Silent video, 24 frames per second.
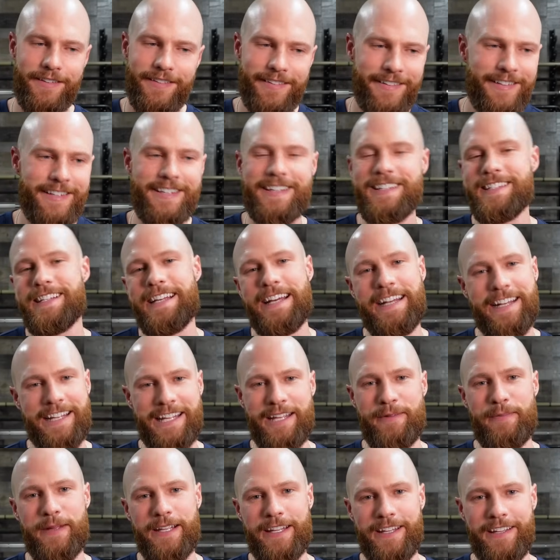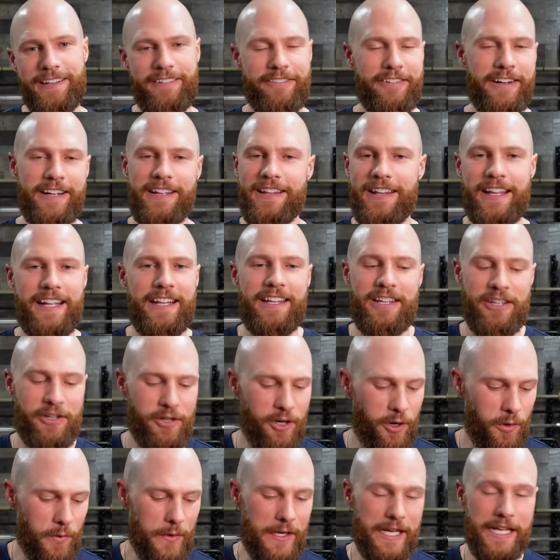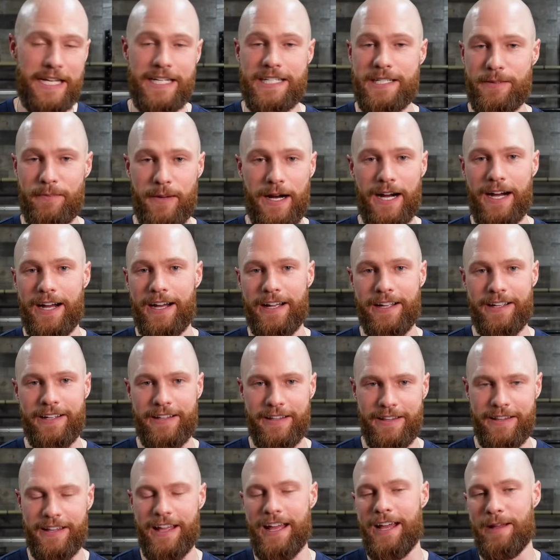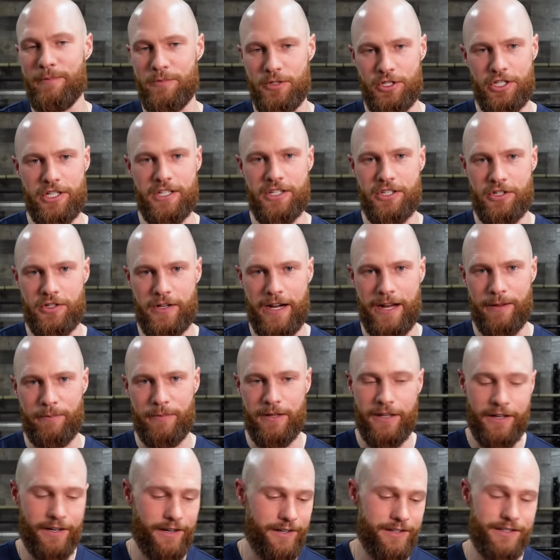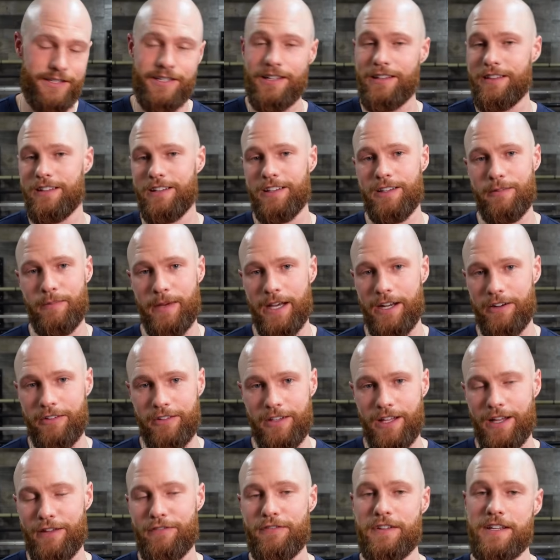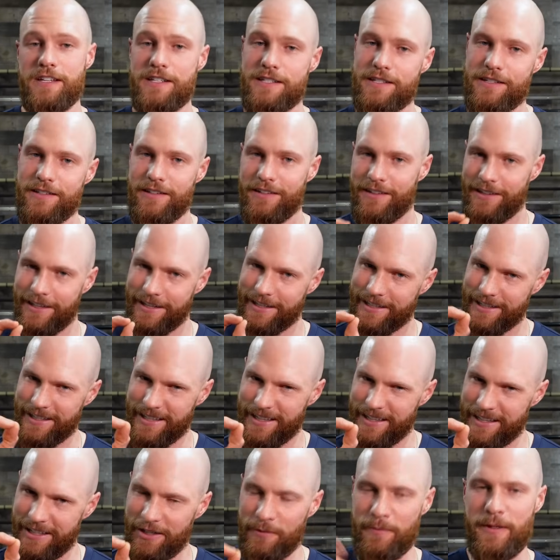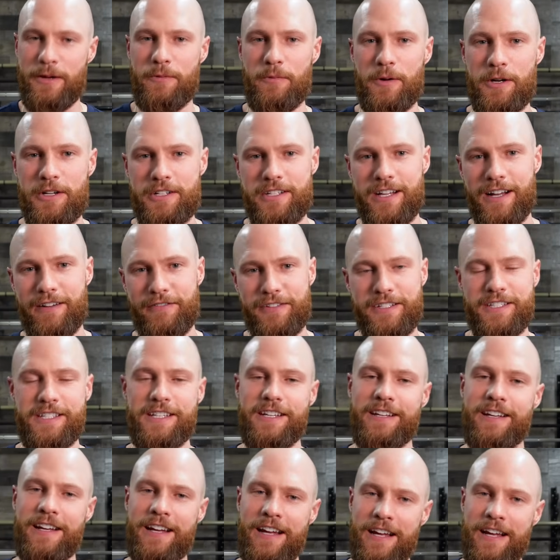It's kind of gimmicky, right? Like you don't need to buy the MG strap. And honestly, I think the battery life is like a little bit worse, obviously,